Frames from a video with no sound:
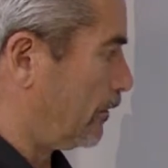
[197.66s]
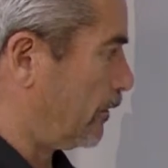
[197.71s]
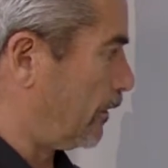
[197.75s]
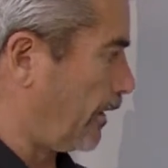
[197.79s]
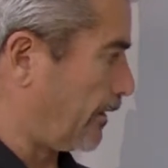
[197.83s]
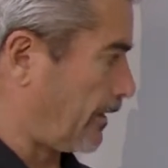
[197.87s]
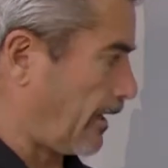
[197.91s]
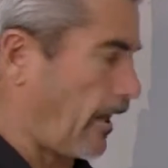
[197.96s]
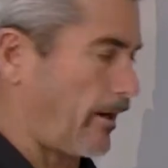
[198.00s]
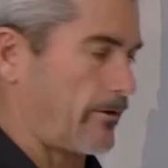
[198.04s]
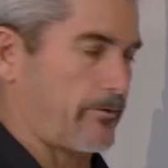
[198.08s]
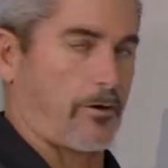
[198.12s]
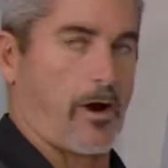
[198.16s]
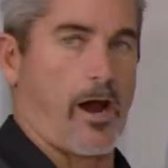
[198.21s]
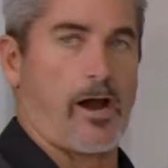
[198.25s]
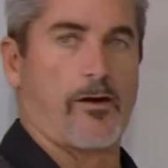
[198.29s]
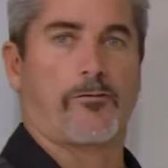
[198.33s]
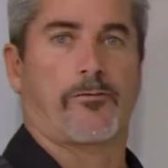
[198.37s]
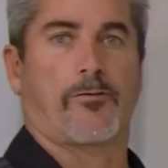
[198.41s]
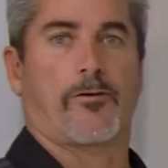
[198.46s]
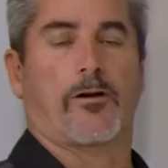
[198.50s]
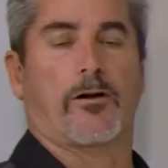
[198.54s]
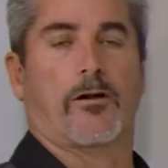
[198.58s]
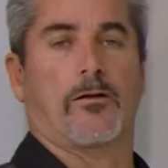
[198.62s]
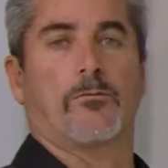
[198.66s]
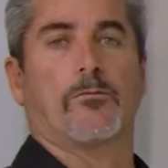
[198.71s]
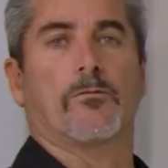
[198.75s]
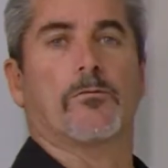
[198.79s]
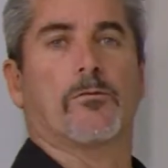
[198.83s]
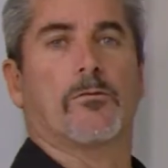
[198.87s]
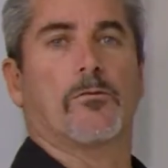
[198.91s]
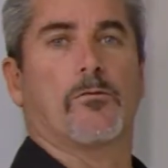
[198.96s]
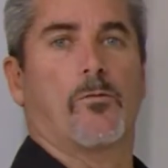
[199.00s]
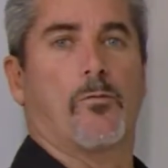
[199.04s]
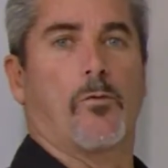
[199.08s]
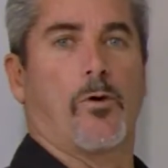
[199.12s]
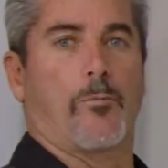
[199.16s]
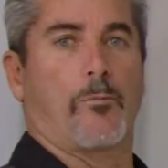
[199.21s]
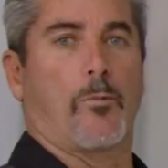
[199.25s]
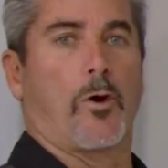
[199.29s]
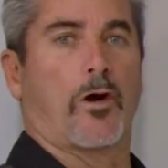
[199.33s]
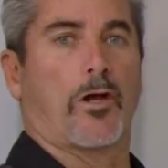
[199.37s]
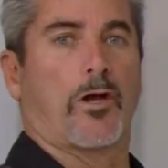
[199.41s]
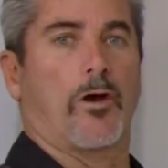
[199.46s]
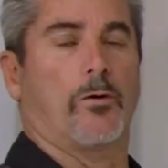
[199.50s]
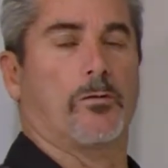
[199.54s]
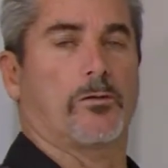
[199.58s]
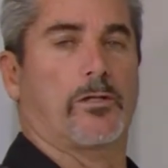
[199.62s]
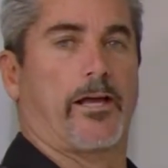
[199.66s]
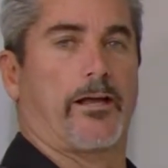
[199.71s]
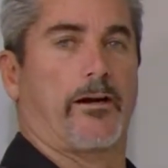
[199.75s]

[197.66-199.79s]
Let that dry for one more coat